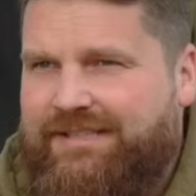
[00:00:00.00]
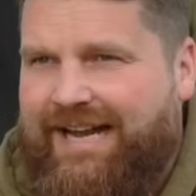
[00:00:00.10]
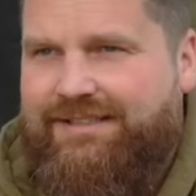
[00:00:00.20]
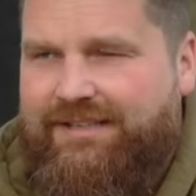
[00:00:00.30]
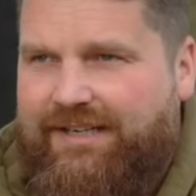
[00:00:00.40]

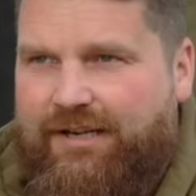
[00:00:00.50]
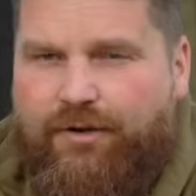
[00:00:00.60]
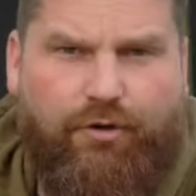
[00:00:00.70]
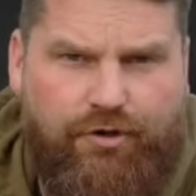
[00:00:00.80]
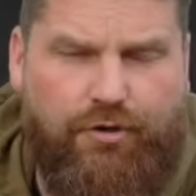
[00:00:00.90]
tactic. Now,
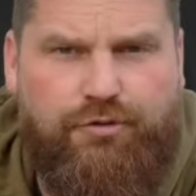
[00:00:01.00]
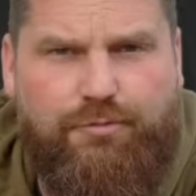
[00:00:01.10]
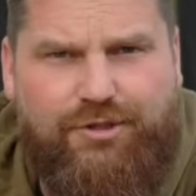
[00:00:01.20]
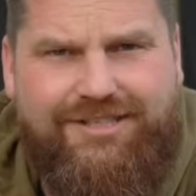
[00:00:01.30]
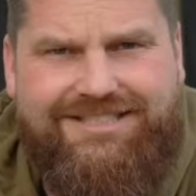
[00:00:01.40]
I'm not going to go too
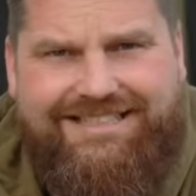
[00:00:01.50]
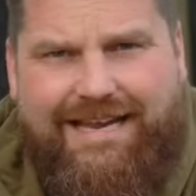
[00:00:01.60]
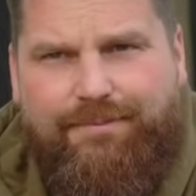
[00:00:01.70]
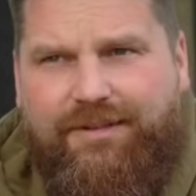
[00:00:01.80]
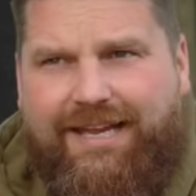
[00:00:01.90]
much into
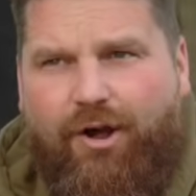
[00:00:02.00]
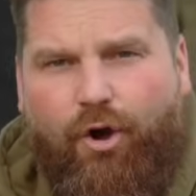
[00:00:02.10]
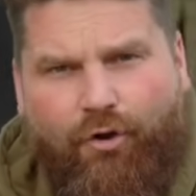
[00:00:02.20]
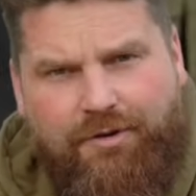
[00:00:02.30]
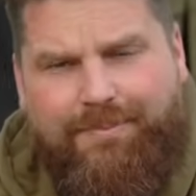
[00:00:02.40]
depth
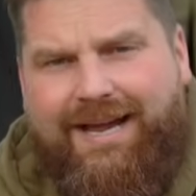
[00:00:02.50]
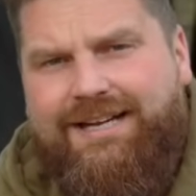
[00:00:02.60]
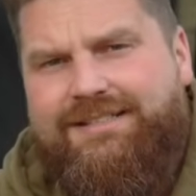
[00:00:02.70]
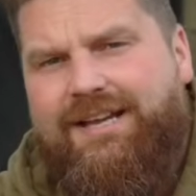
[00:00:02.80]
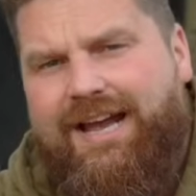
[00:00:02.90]
on the
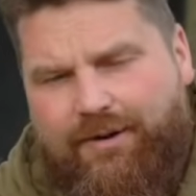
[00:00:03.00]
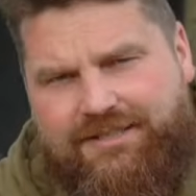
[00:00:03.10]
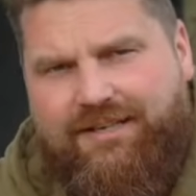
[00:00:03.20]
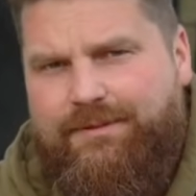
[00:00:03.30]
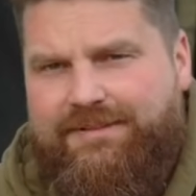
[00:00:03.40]
bags, how I
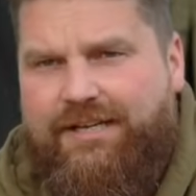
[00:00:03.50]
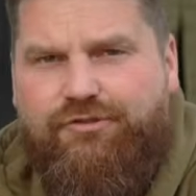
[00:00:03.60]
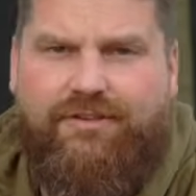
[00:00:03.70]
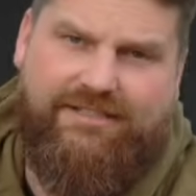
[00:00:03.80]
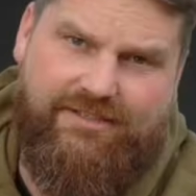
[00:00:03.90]
tie them,
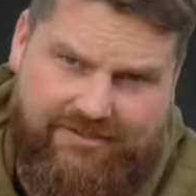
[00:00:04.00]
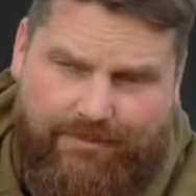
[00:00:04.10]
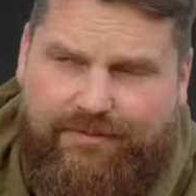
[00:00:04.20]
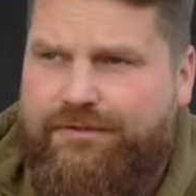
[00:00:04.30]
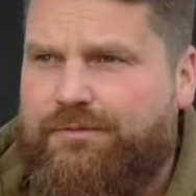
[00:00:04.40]
etc. That's
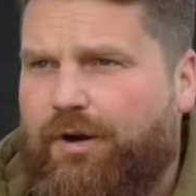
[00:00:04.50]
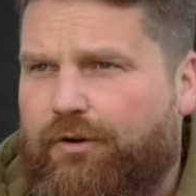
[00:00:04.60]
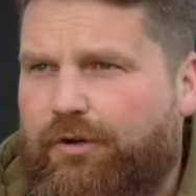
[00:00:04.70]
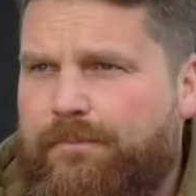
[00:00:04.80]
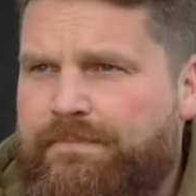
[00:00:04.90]
something for
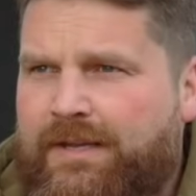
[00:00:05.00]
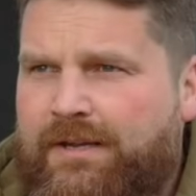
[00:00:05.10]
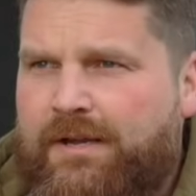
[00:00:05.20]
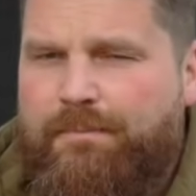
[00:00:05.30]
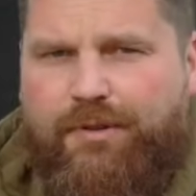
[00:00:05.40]
tomorrow.
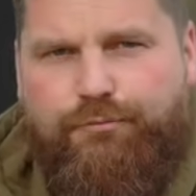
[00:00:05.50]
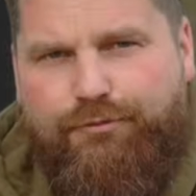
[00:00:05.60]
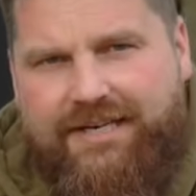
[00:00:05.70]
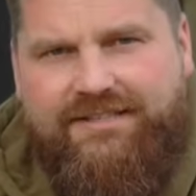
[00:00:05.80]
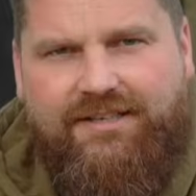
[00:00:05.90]
But the
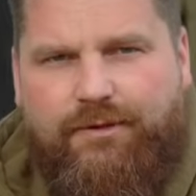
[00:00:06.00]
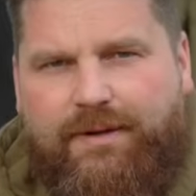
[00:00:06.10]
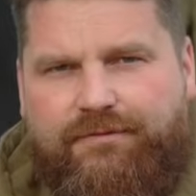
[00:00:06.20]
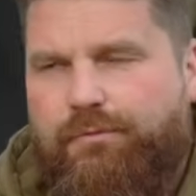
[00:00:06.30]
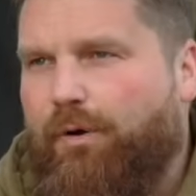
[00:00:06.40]
reason I
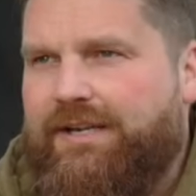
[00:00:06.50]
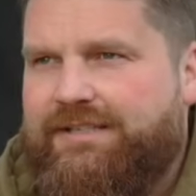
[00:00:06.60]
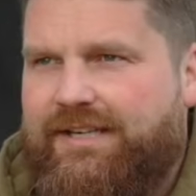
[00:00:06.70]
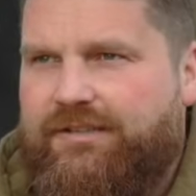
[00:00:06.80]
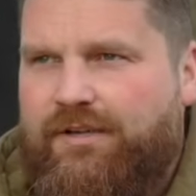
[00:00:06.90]
went for what I
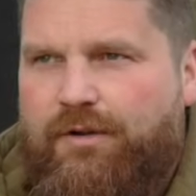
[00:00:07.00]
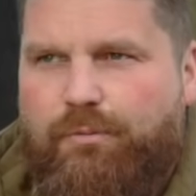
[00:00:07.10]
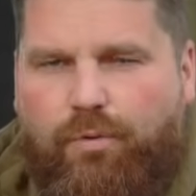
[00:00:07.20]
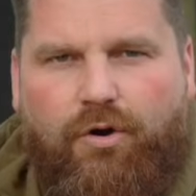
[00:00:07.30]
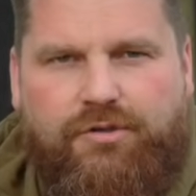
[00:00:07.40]
did
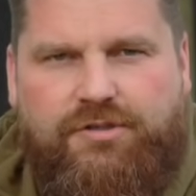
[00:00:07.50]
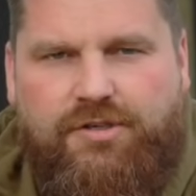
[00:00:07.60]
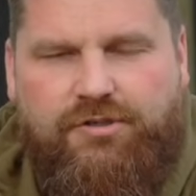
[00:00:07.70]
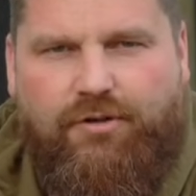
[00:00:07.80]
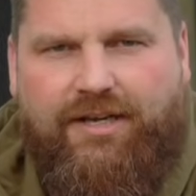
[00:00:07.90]
was
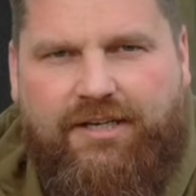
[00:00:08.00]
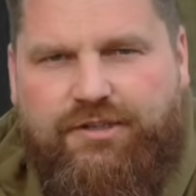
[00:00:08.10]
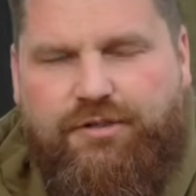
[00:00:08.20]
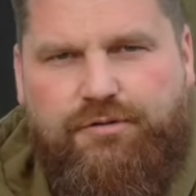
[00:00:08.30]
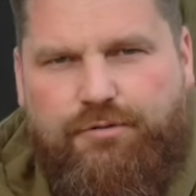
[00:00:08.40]
so that I
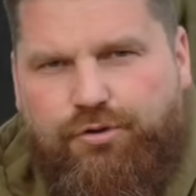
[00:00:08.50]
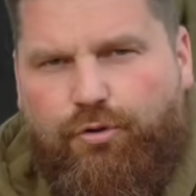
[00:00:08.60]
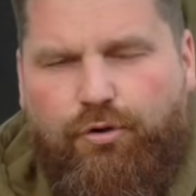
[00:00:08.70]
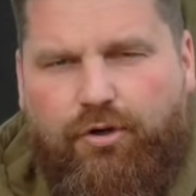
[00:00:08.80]
can use those short